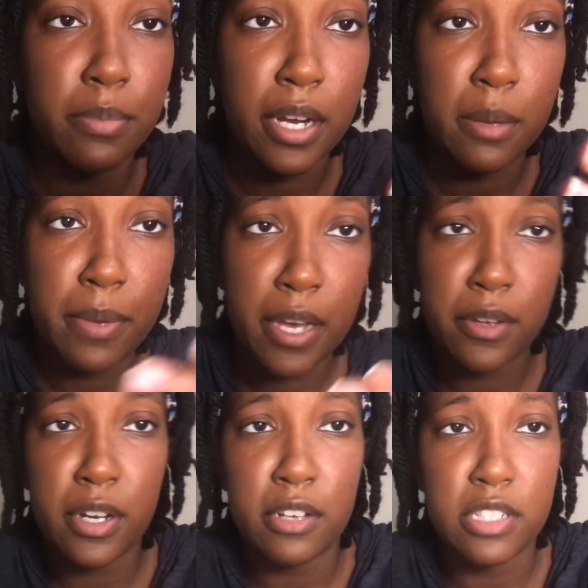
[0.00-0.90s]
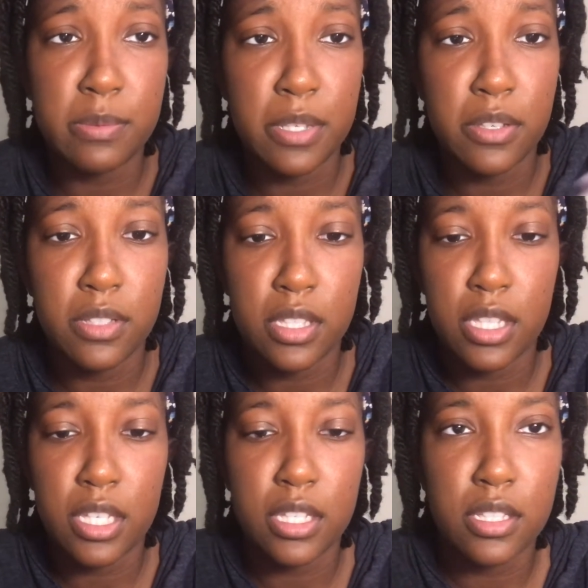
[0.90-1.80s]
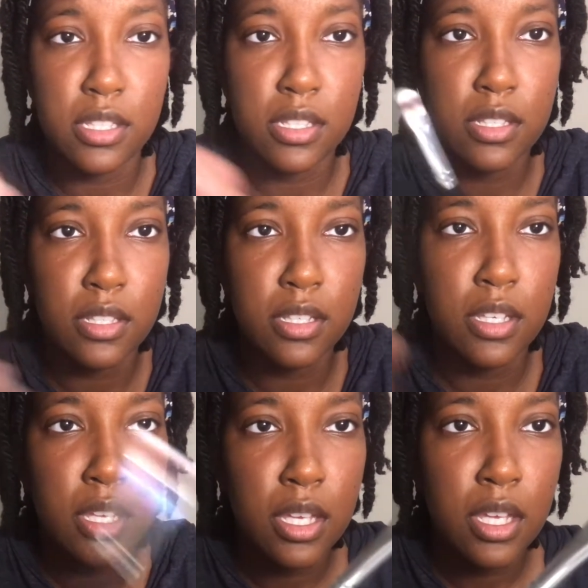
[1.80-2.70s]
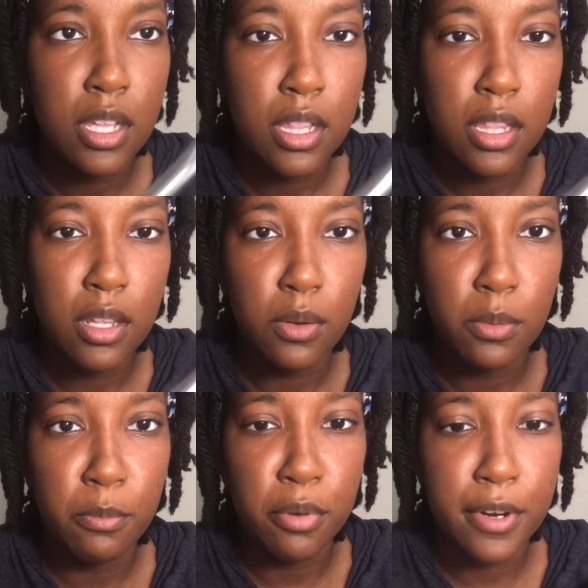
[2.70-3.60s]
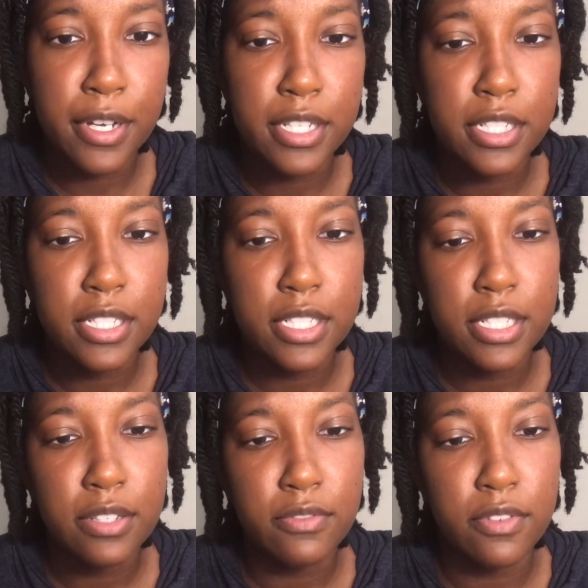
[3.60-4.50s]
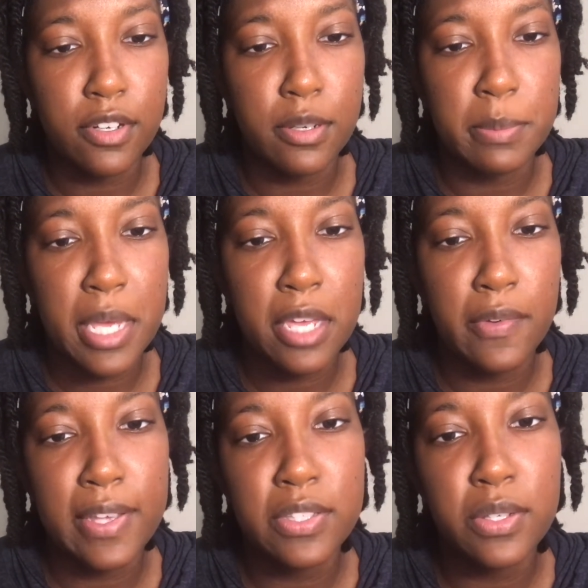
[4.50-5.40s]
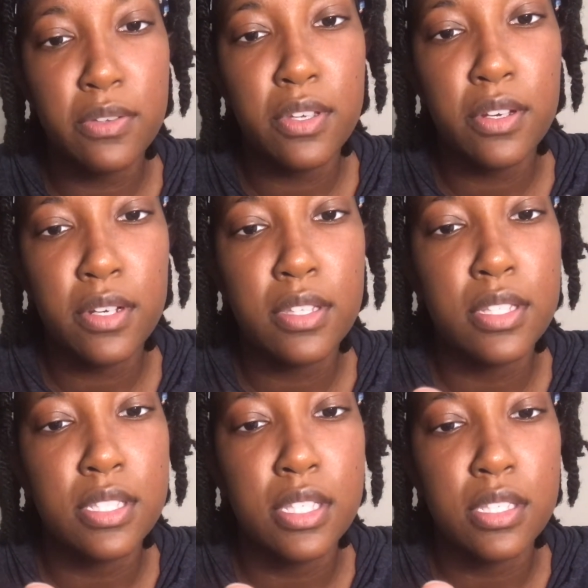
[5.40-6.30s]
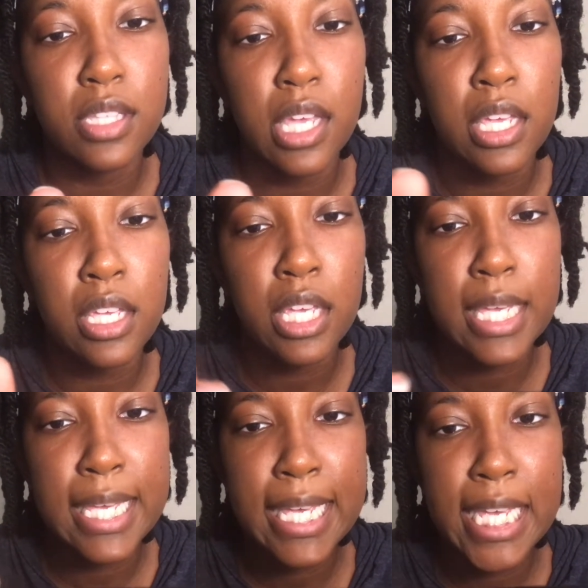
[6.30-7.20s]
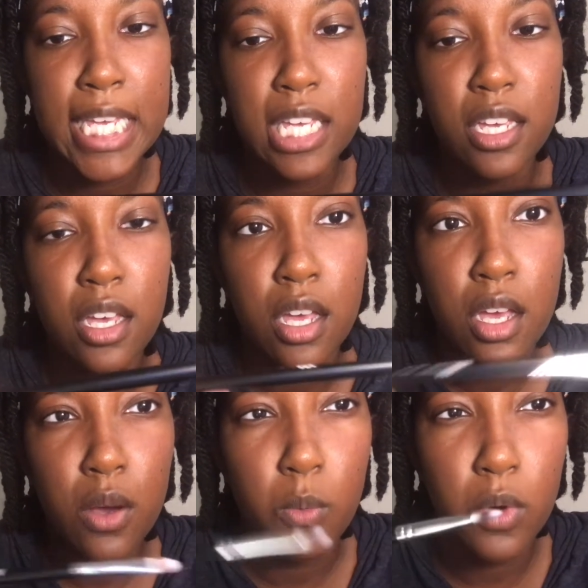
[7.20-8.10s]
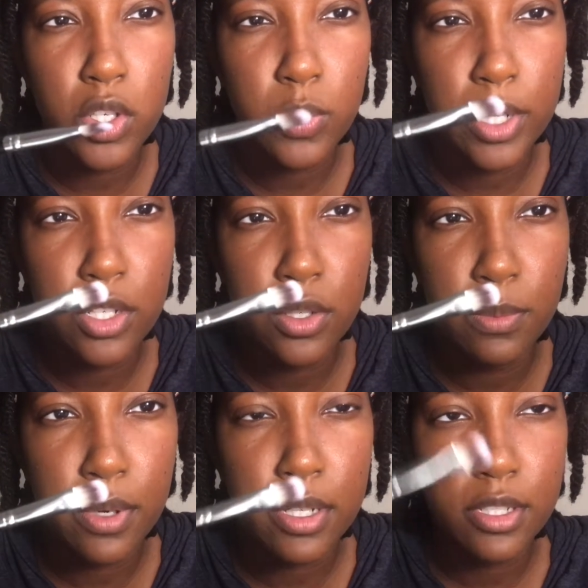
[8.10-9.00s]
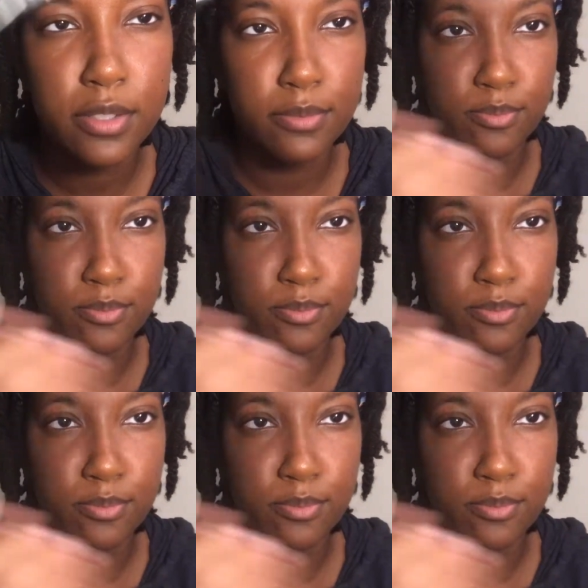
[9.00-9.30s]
brow powder, I'll just be using this little brush from AOA Studio, and this is the E122 brush.